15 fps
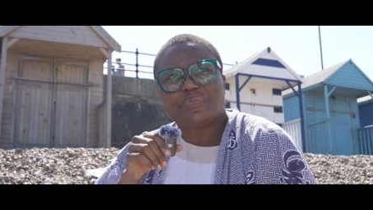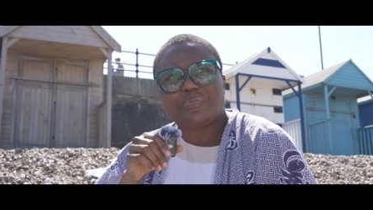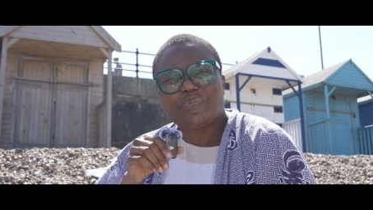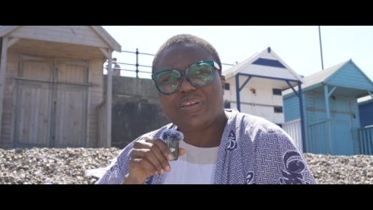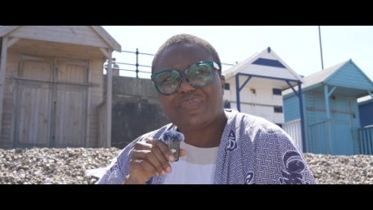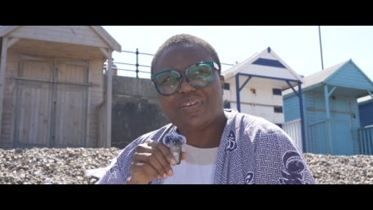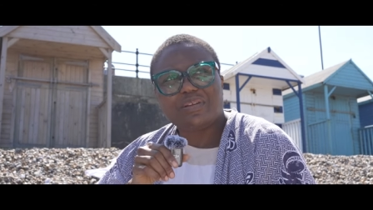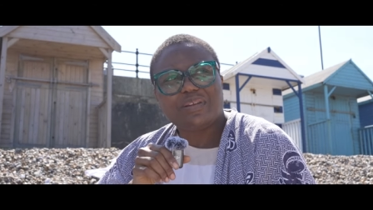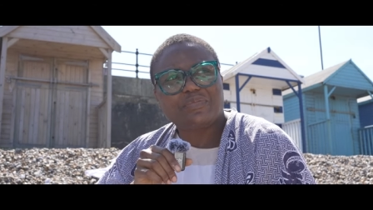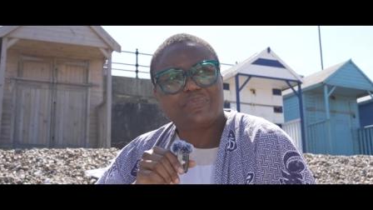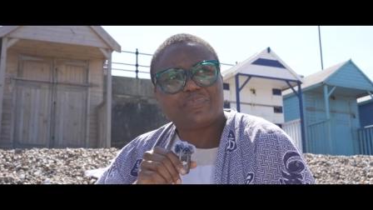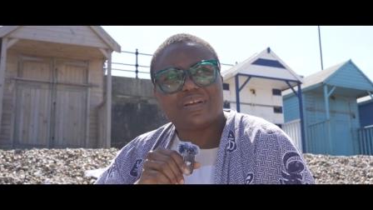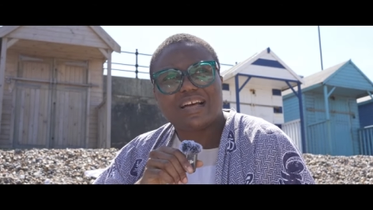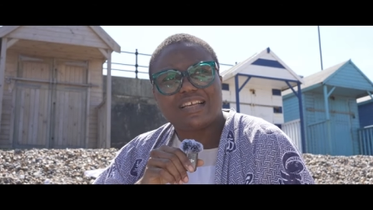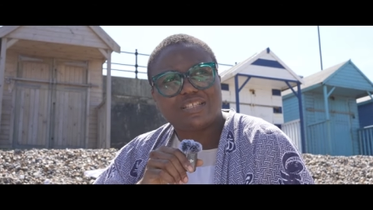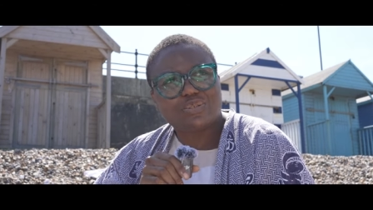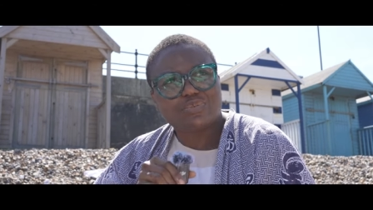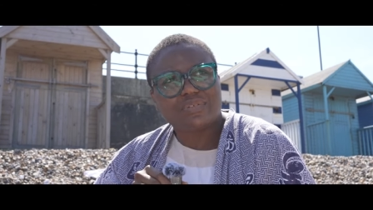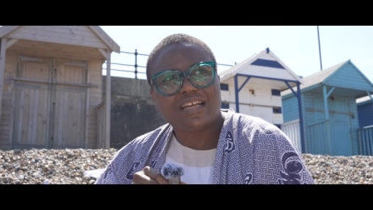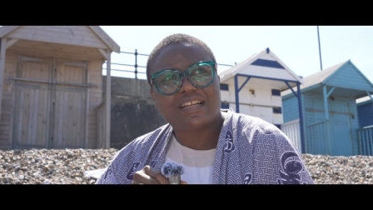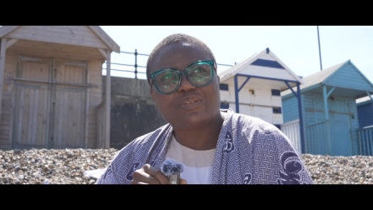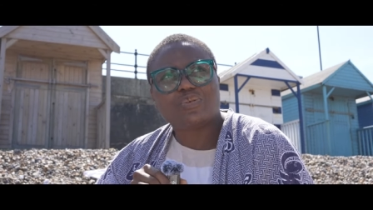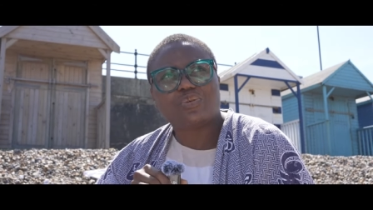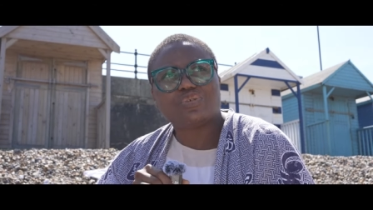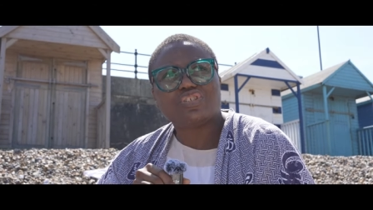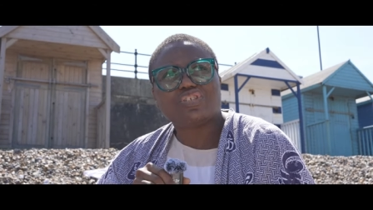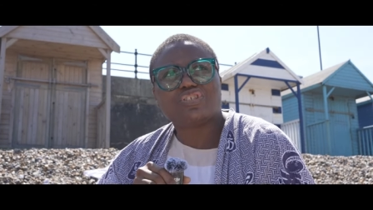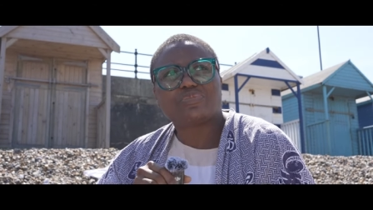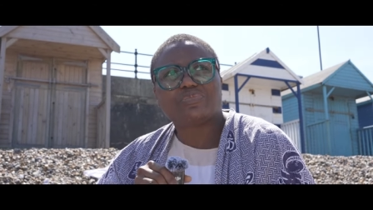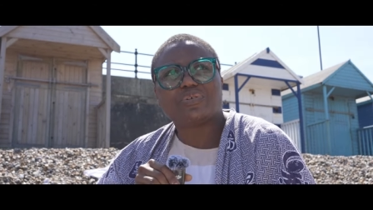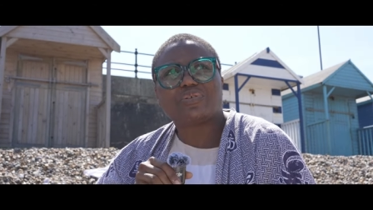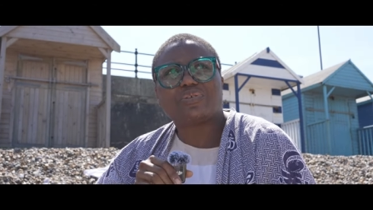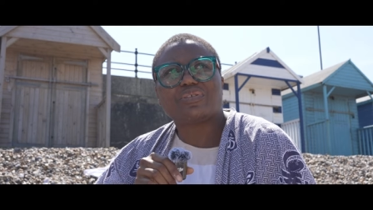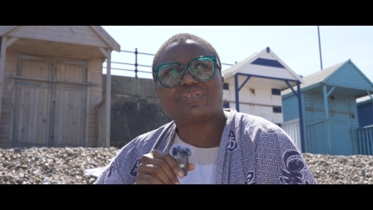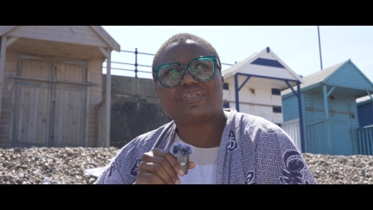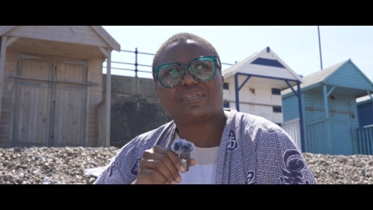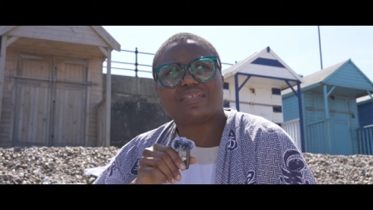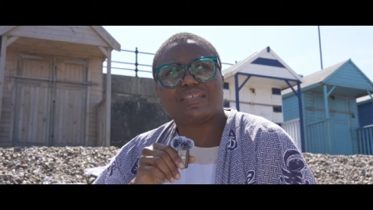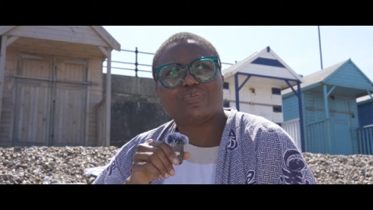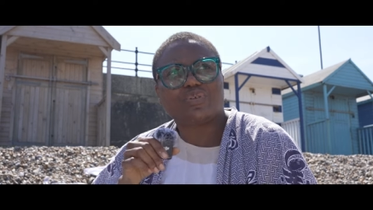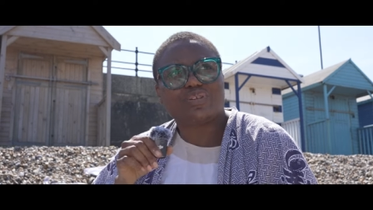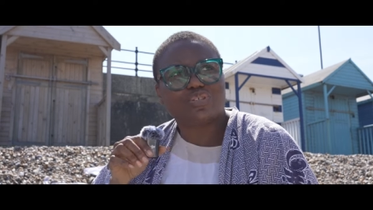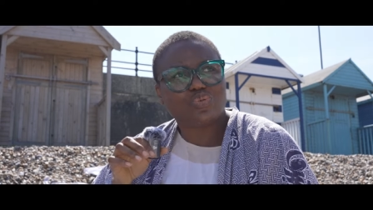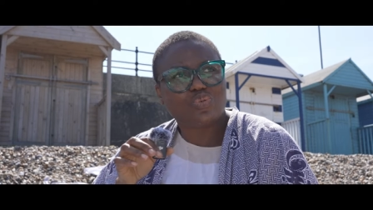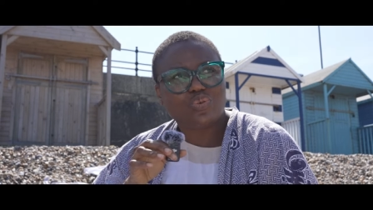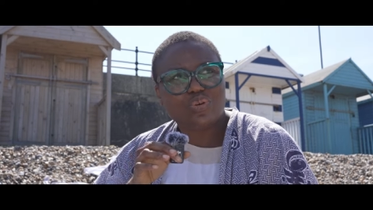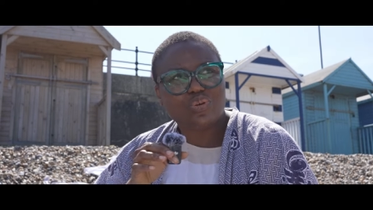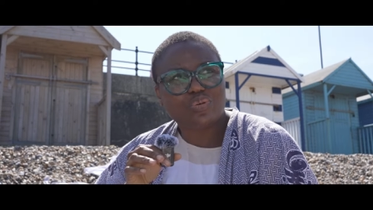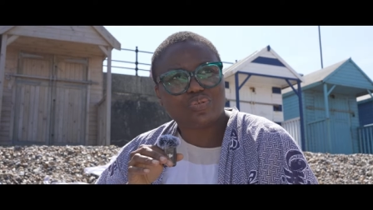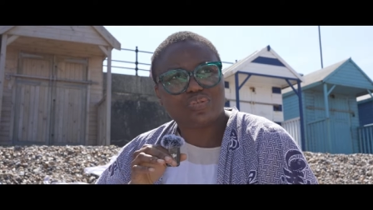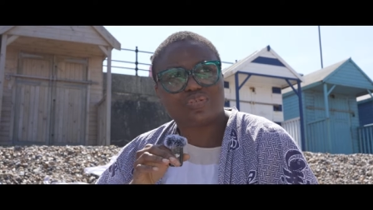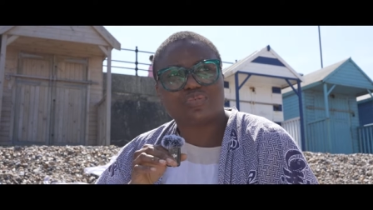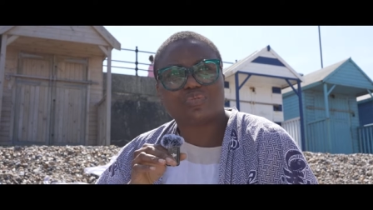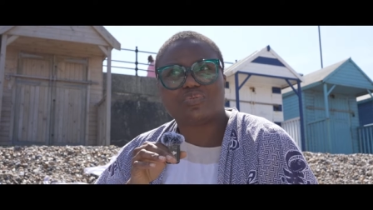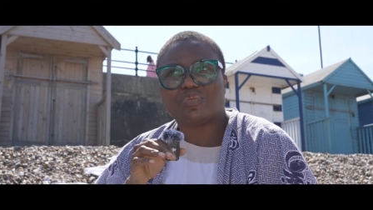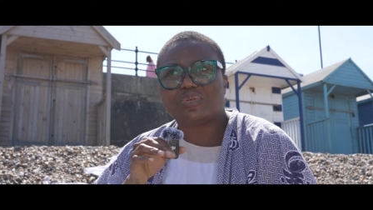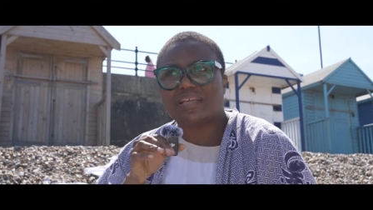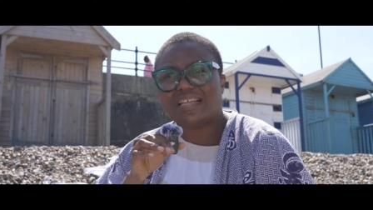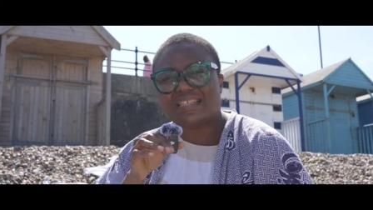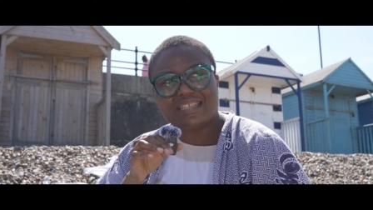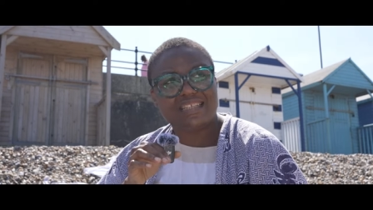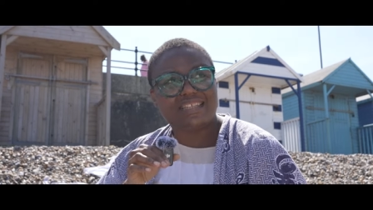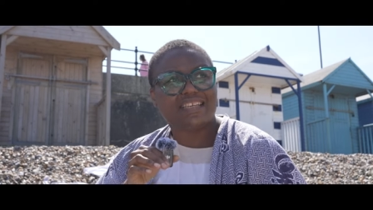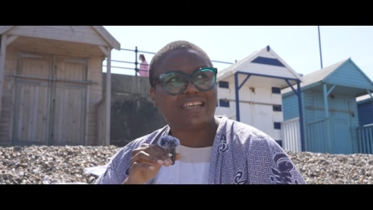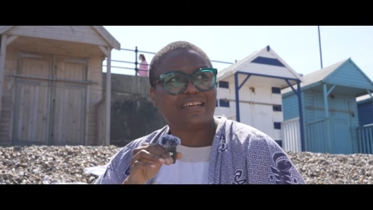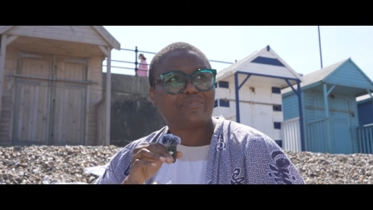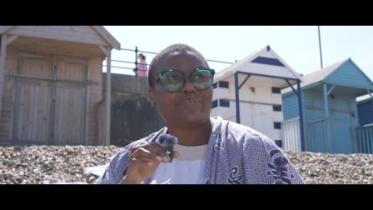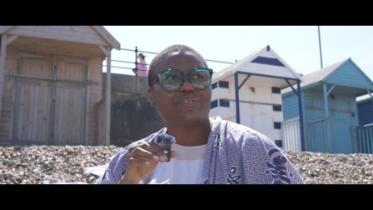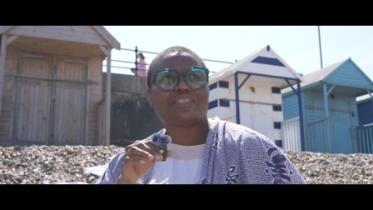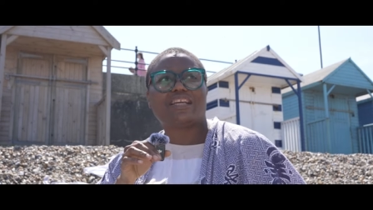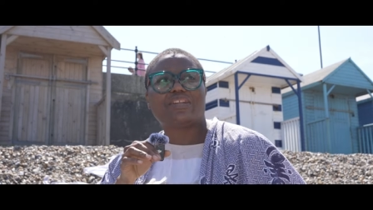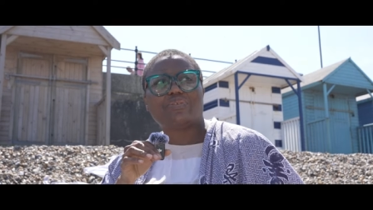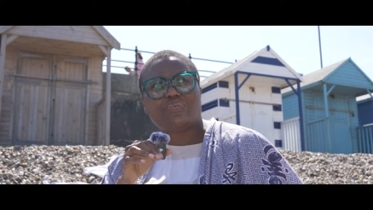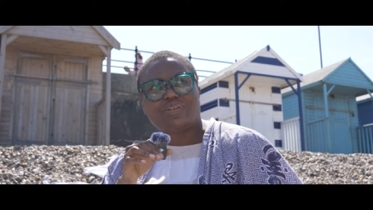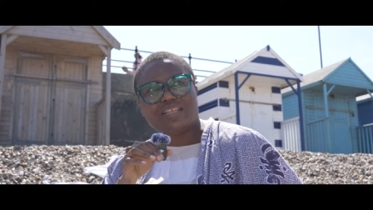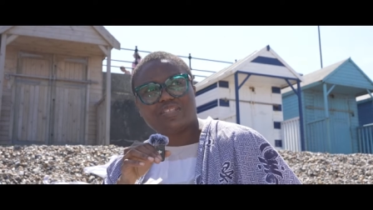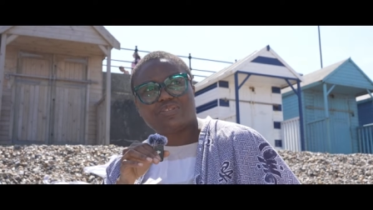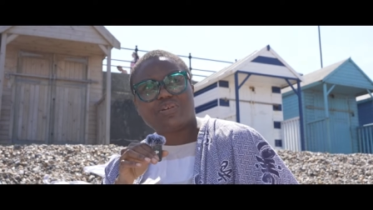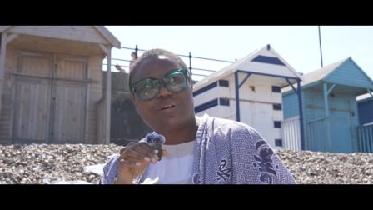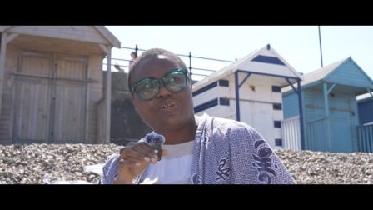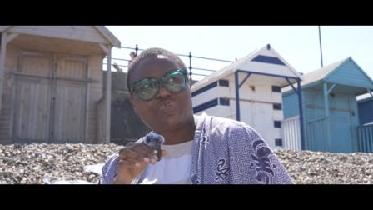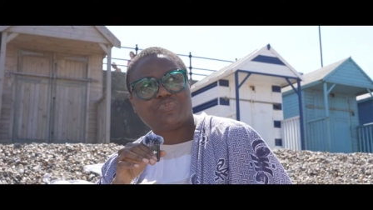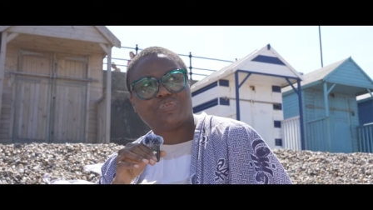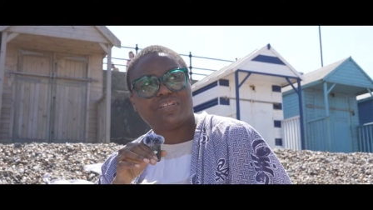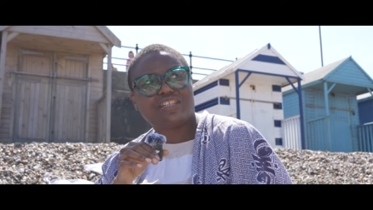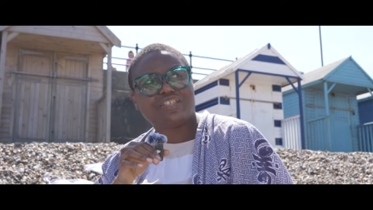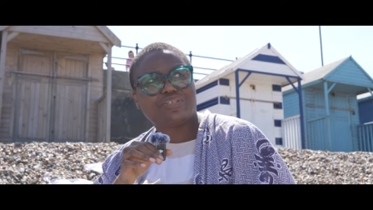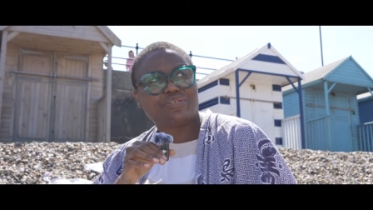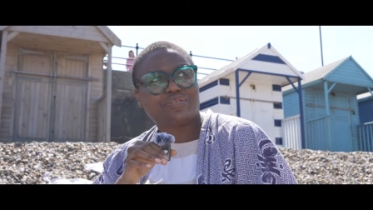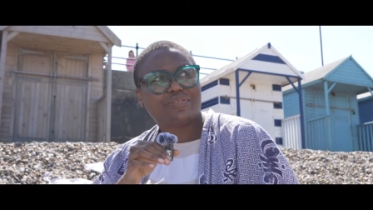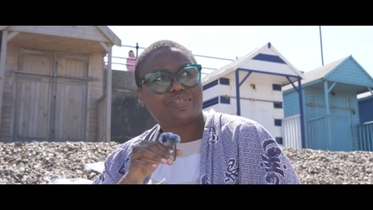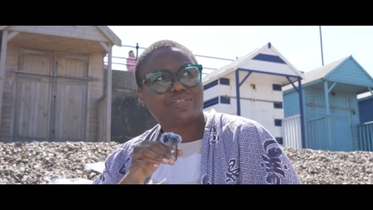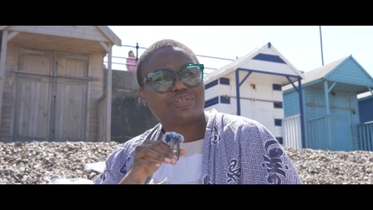We even canceled that coach because it was too close to getting here, because I know there's no accommodation.